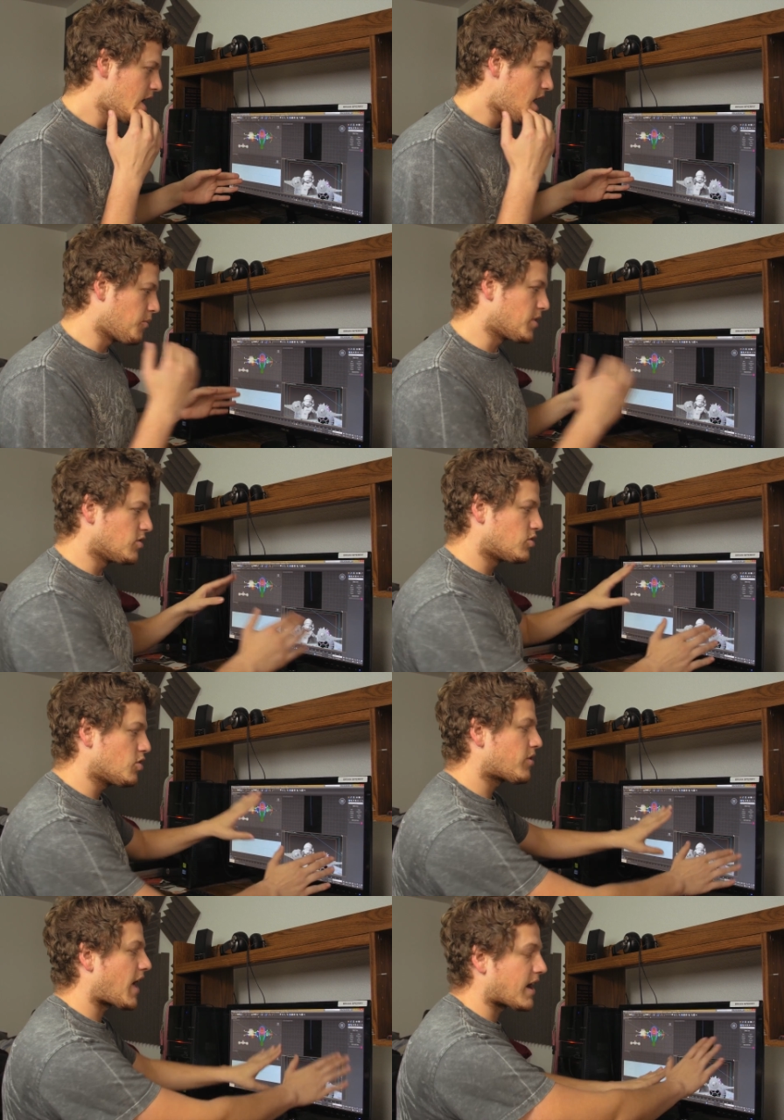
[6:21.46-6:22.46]
And when you
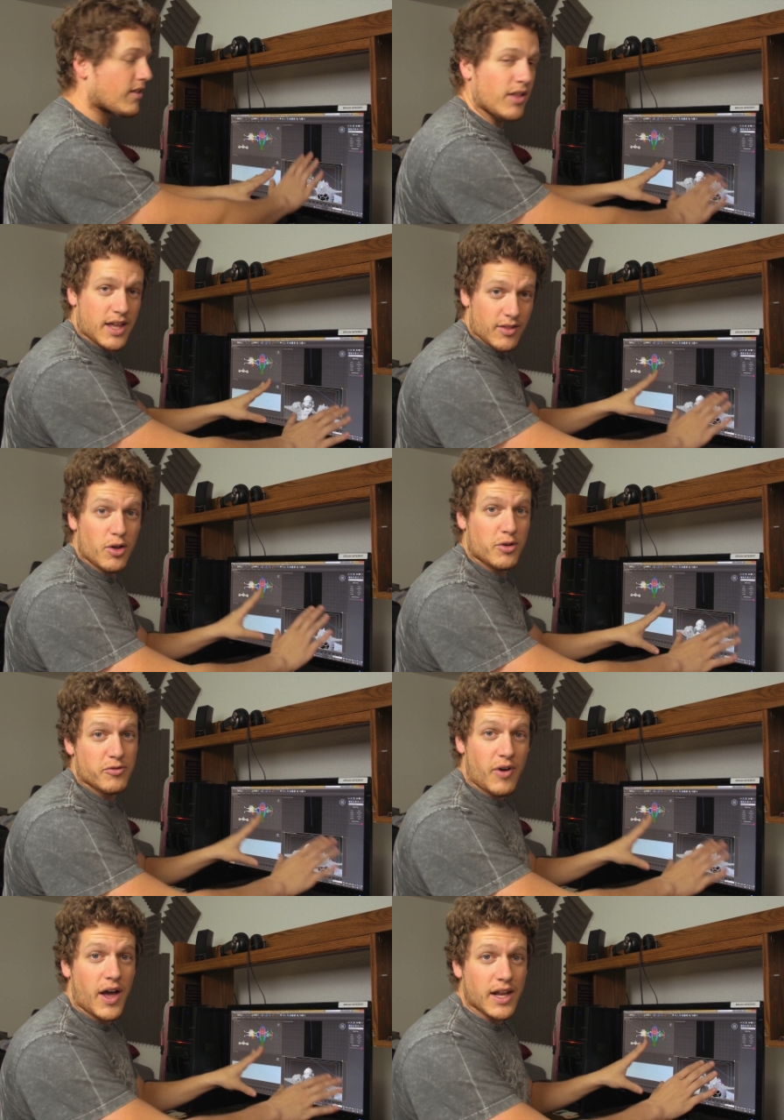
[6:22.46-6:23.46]
do that, it can look
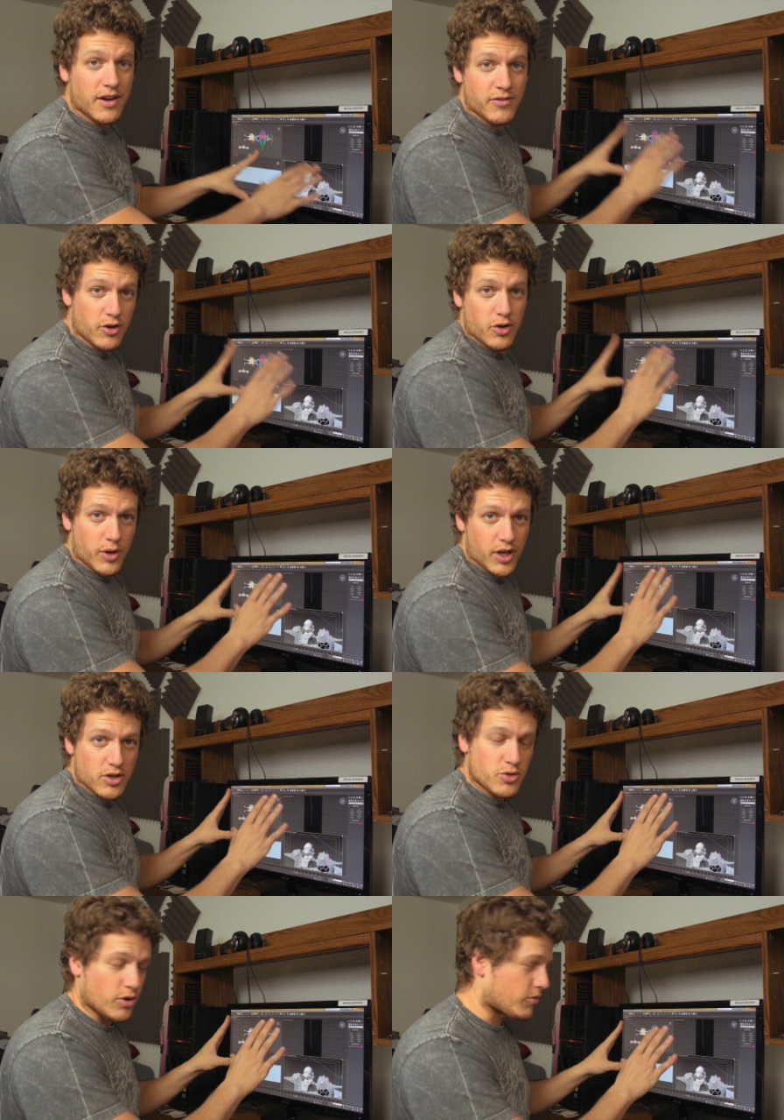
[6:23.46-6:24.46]
fine if you're doing a
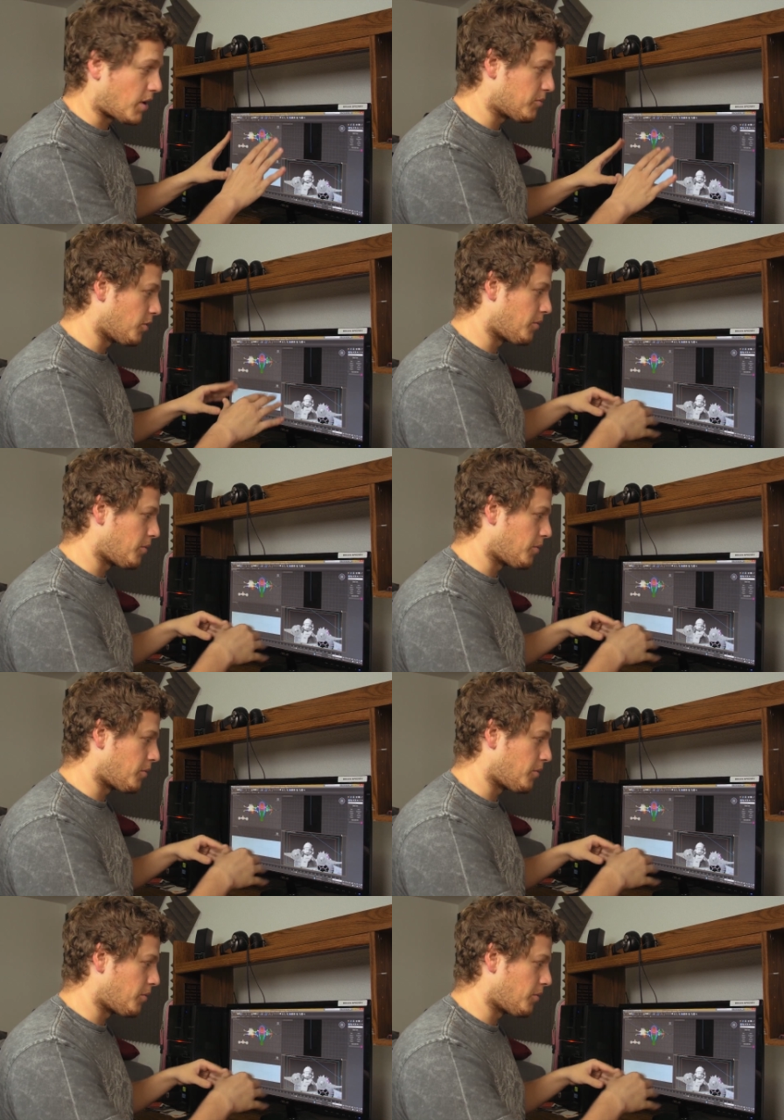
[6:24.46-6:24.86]
short rumble,